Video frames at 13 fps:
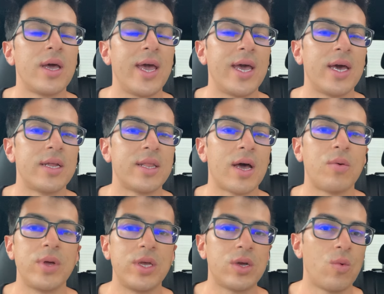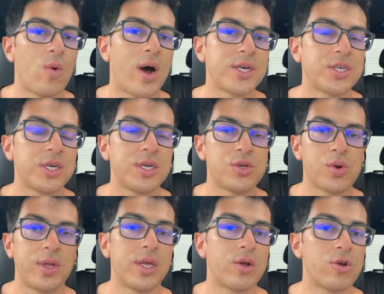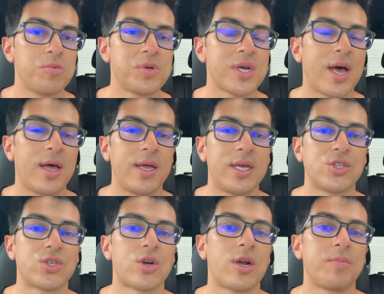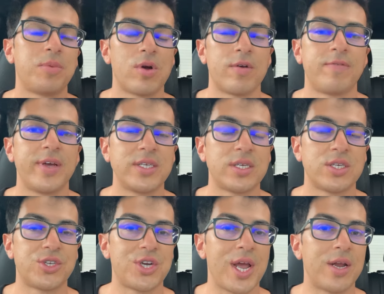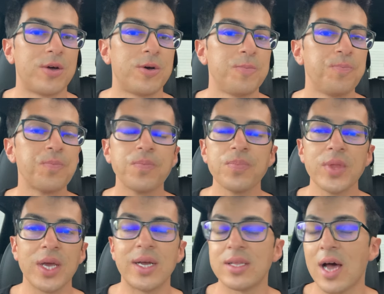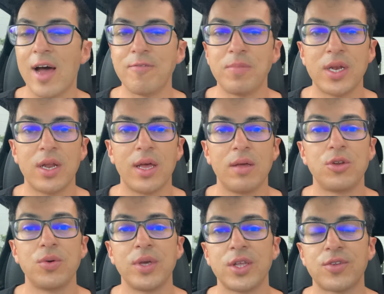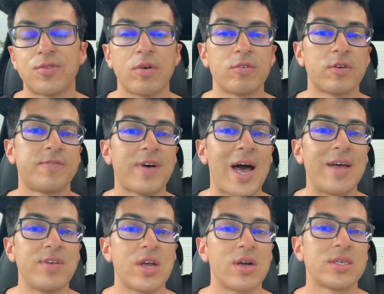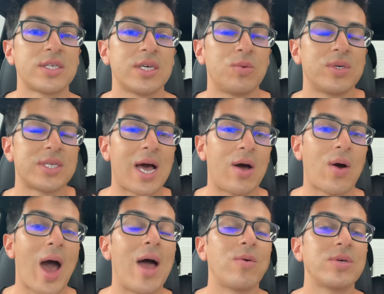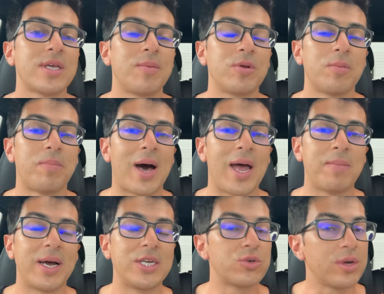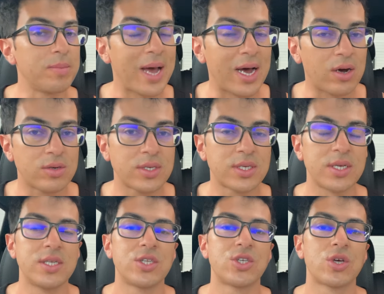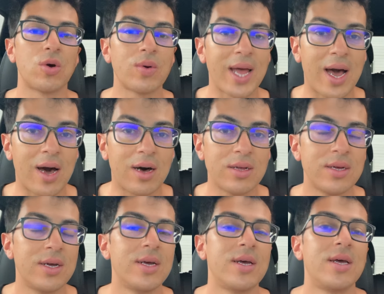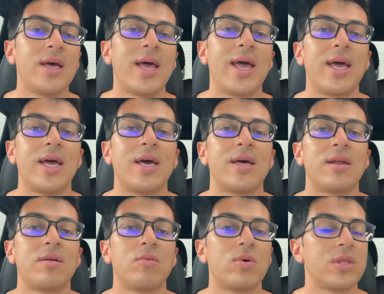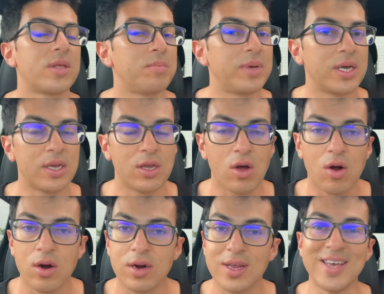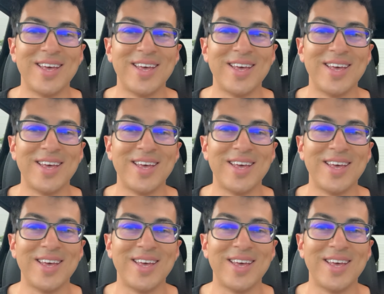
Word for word: And that way you can watch it, join the group chat and start up your own faceless channel. It, I've been doing this for over five years. It was how I was able to buy my dream house in SoCal and with a big yard